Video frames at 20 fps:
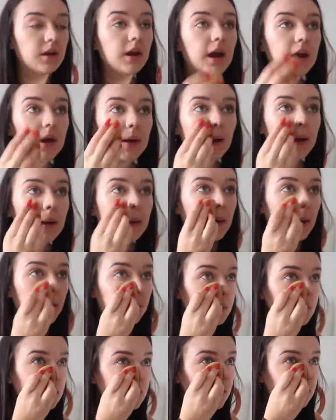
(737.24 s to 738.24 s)
Anyway,
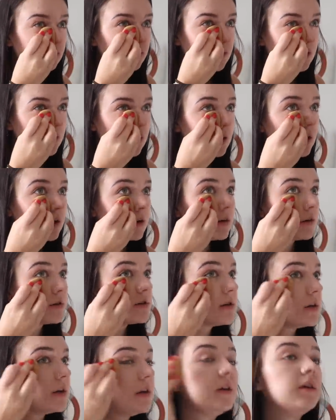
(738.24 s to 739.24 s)
I'm gonna get ready and I'll
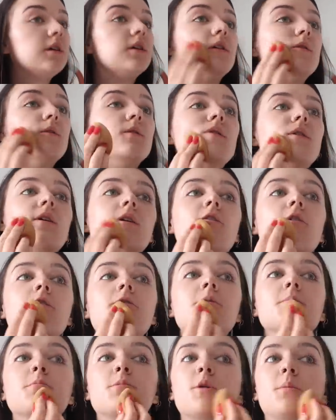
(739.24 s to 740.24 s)
see you
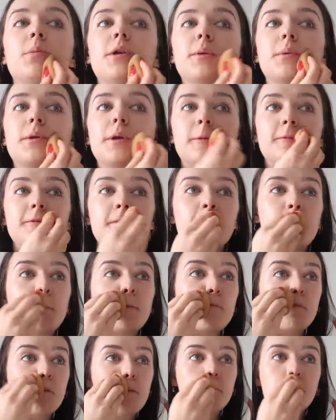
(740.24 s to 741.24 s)
probably whenever
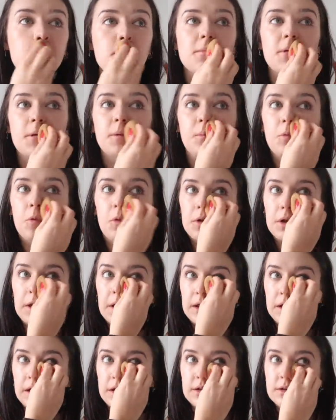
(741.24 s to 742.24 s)
I'm
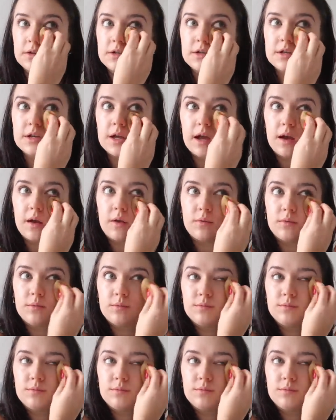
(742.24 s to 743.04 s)
walking into town.